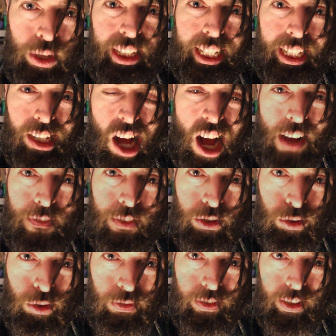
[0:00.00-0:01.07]
I want you to get off the
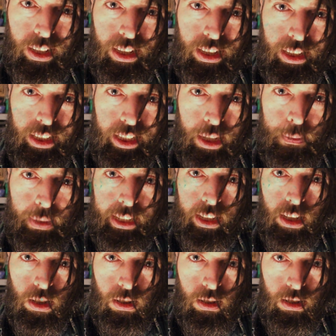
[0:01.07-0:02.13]
sofa, gimmick
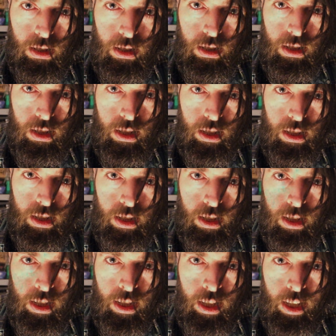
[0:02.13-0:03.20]
killer.
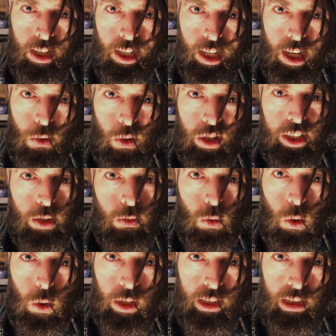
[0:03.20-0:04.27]
I want you to
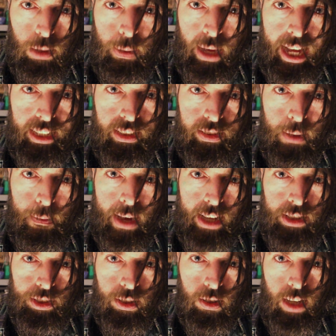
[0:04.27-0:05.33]
roll into the Paddy's Day
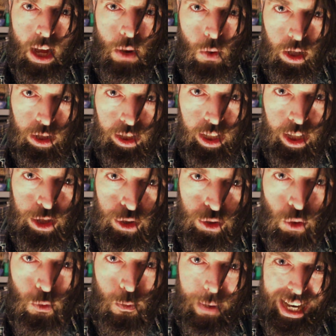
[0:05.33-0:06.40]
Massacre and I want you to
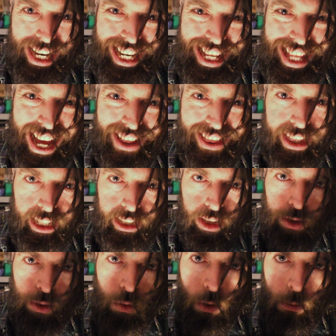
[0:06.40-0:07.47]
show me that thing
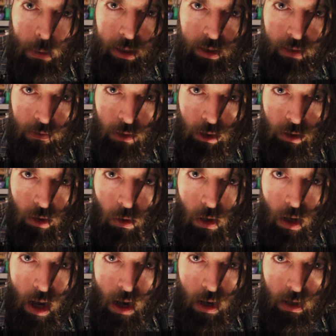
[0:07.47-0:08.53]
that you were missing for so
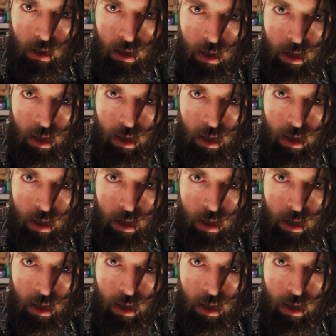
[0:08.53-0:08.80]
long.